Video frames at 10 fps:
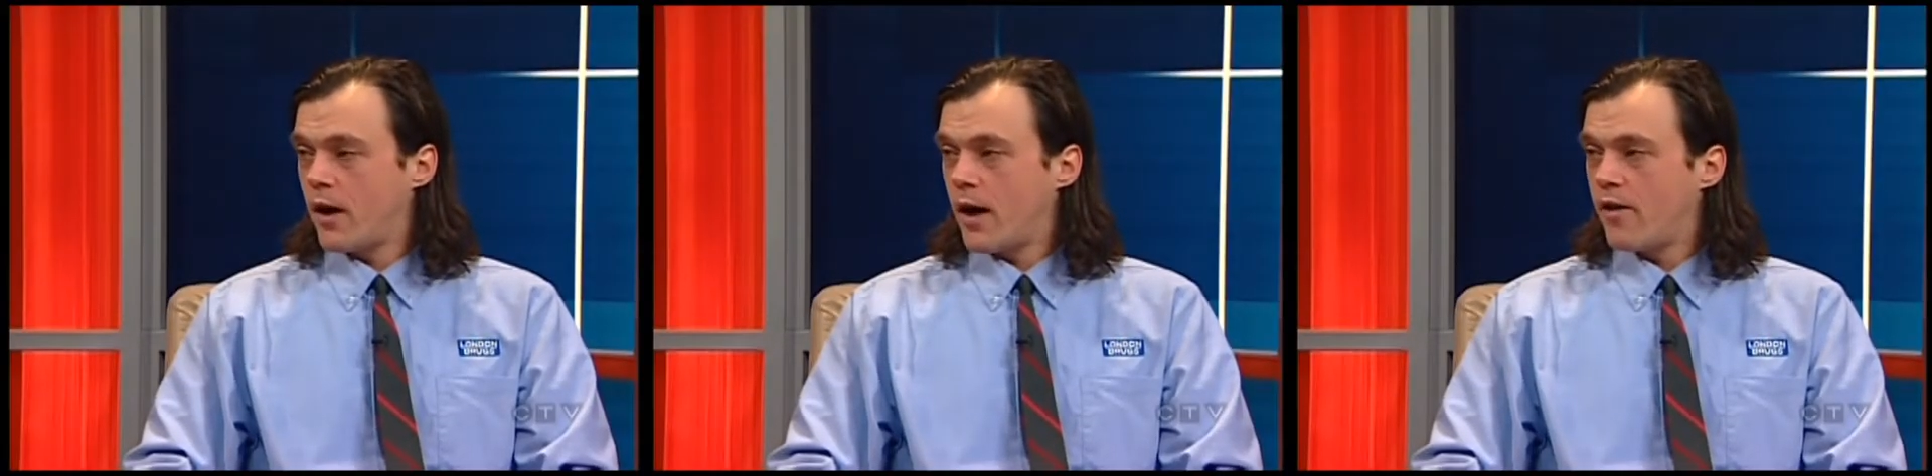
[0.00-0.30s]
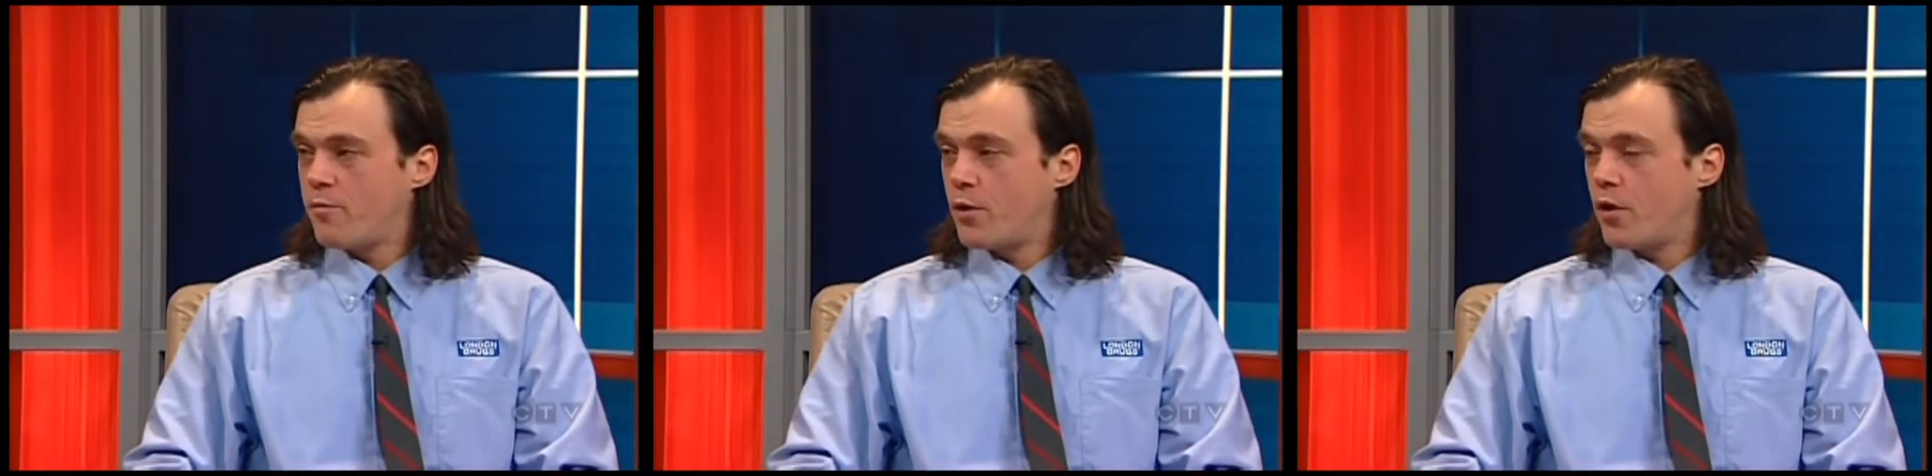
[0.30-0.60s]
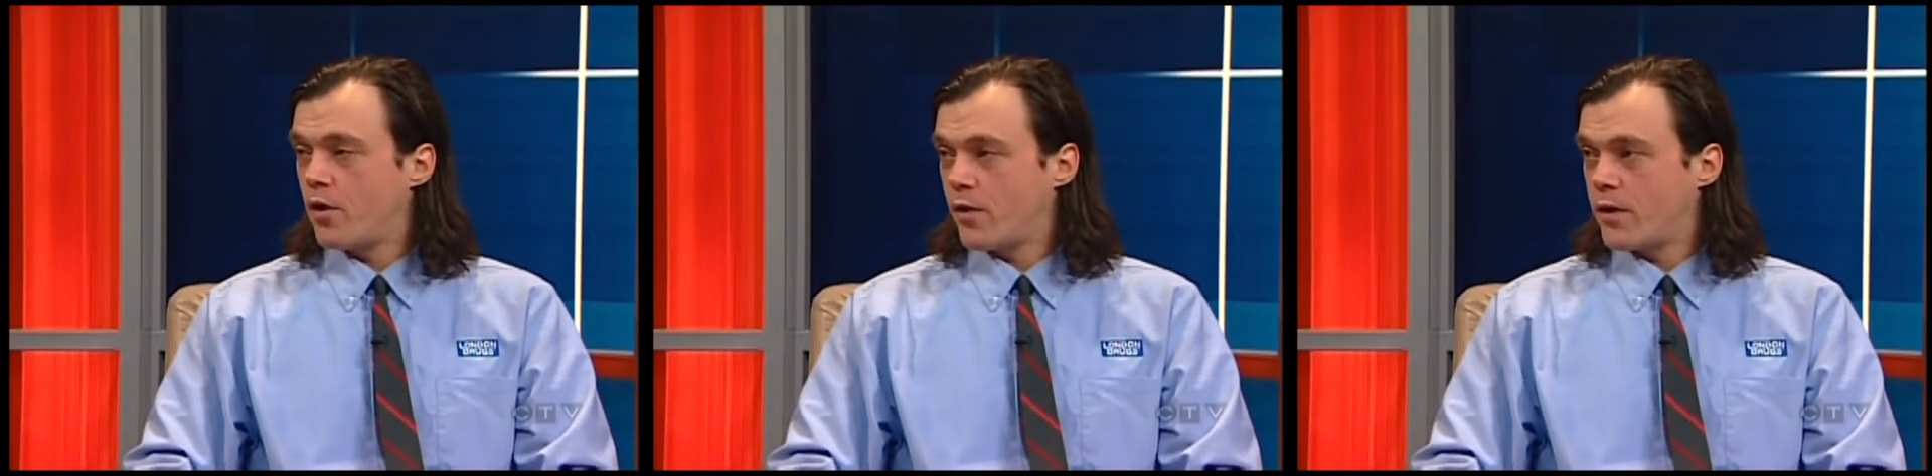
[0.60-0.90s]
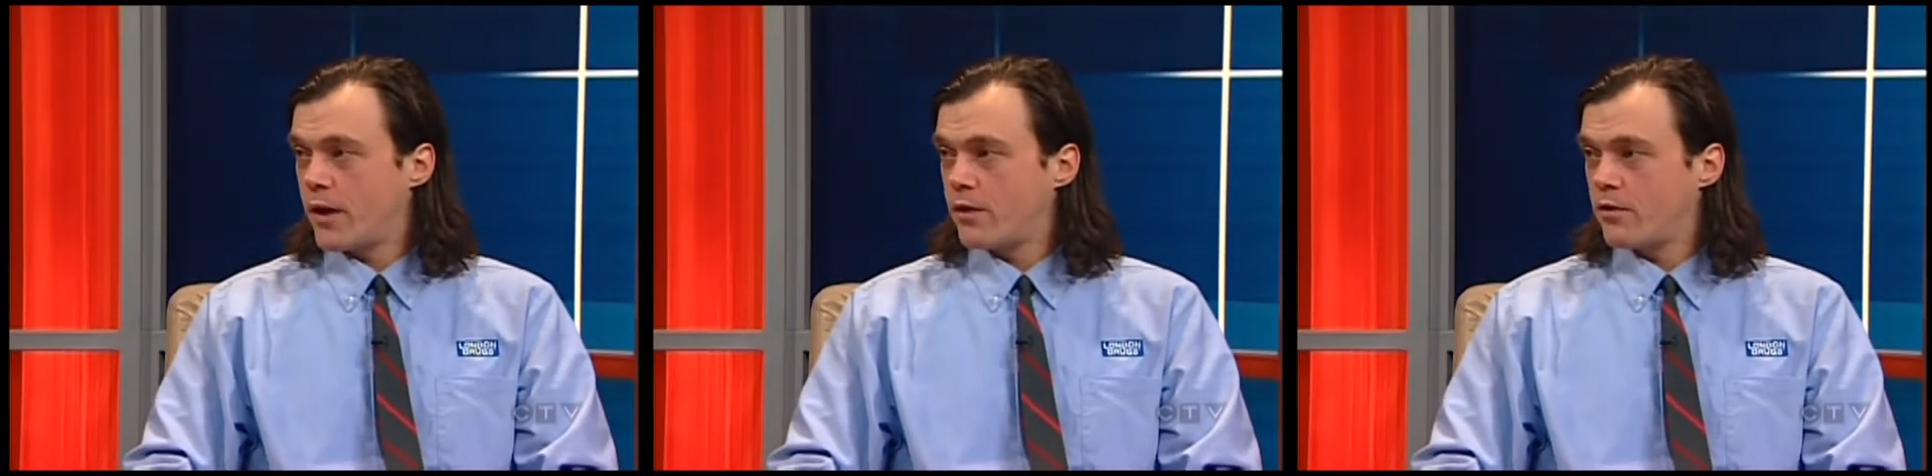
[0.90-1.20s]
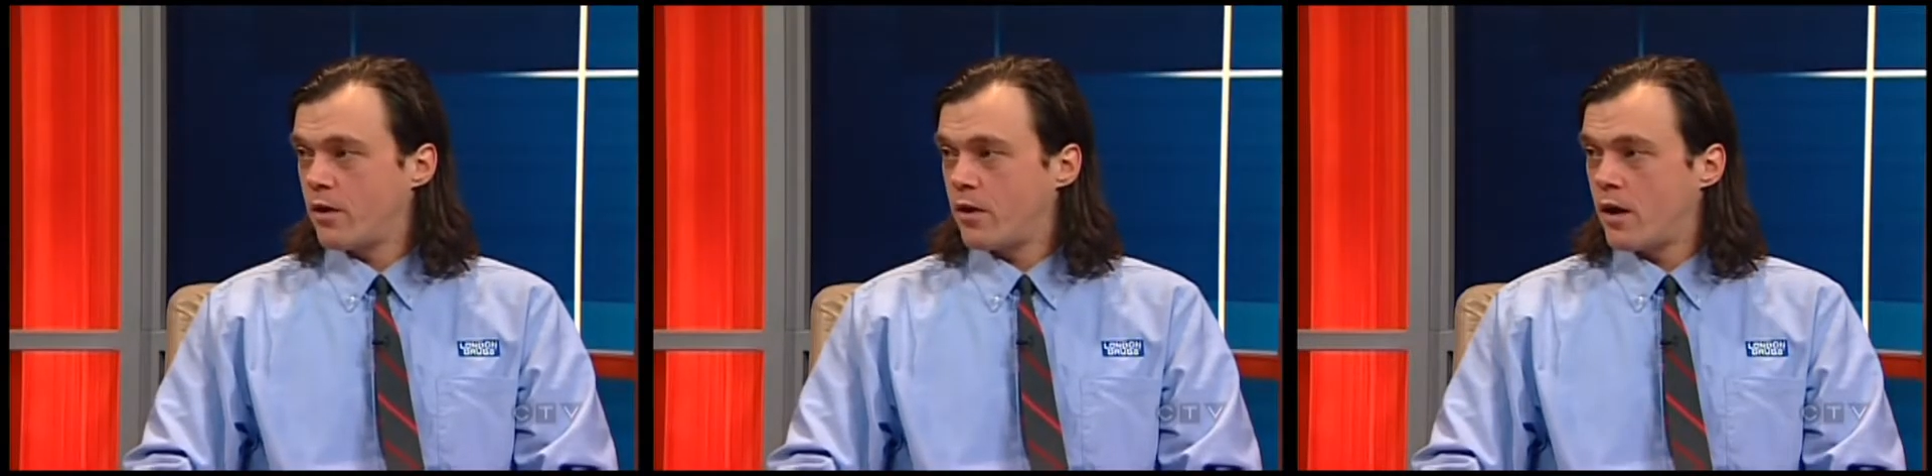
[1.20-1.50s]
I've put all the
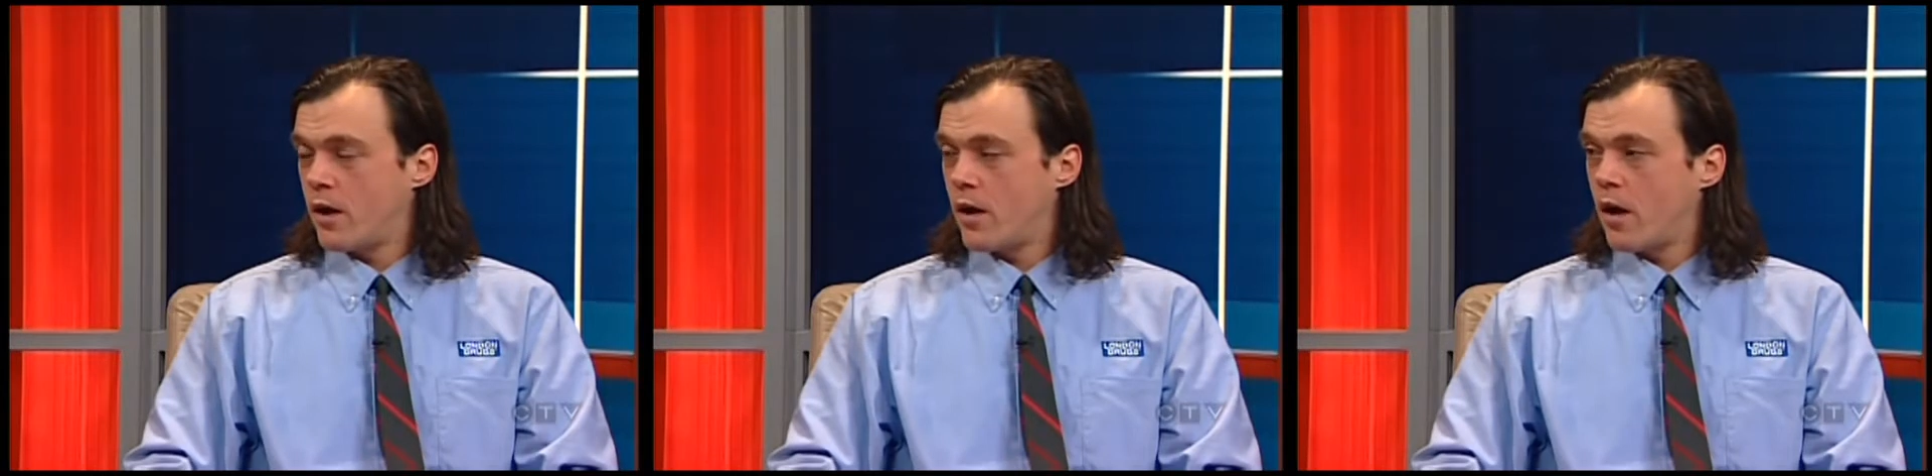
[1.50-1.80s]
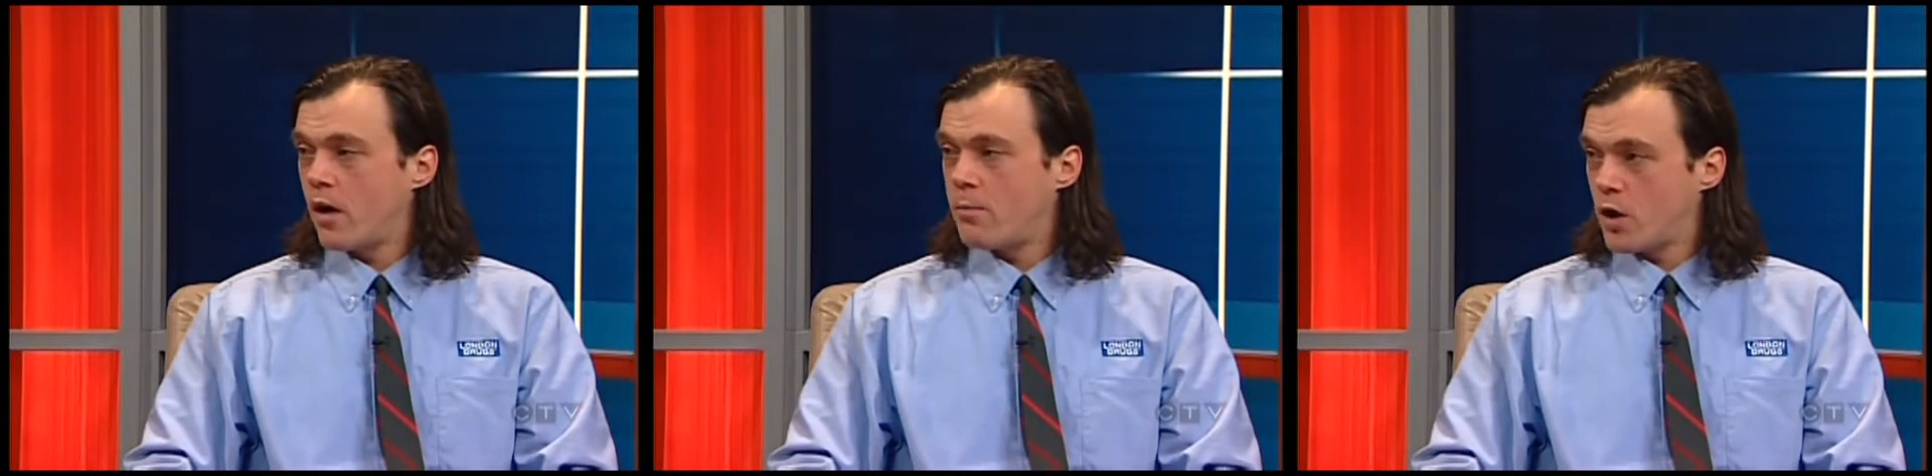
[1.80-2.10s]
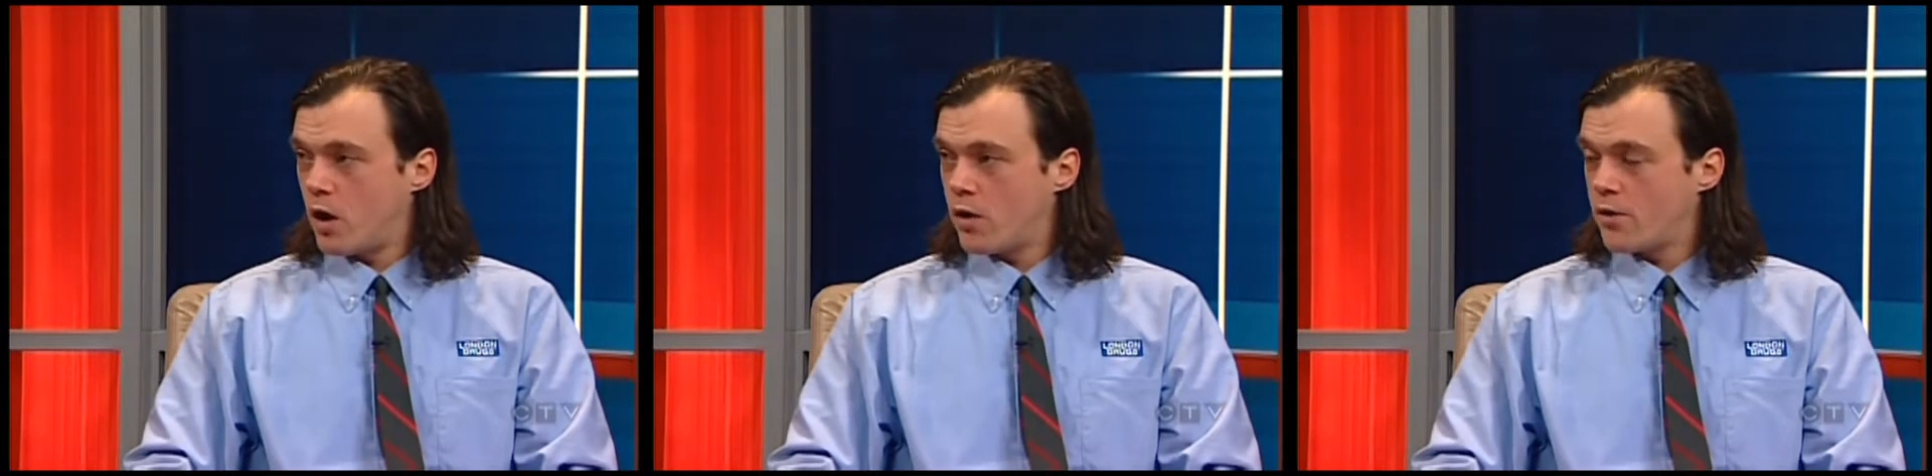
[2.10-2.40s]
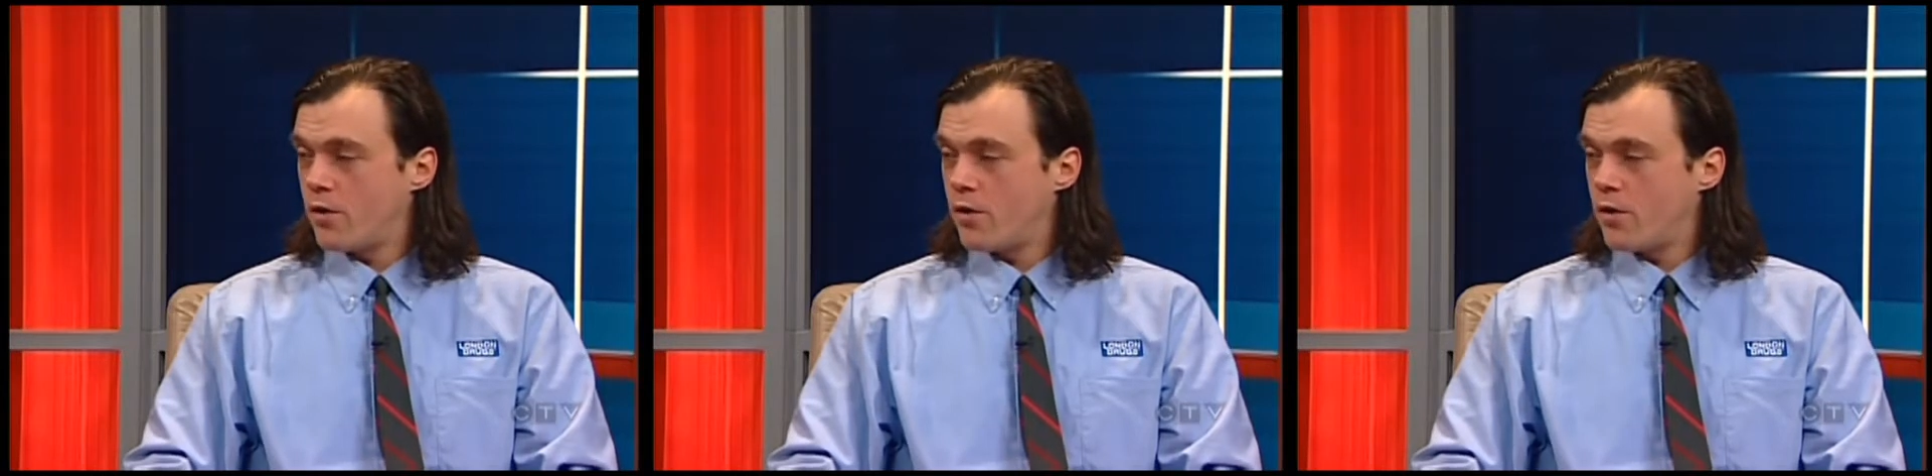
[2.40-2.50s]
links on our blog,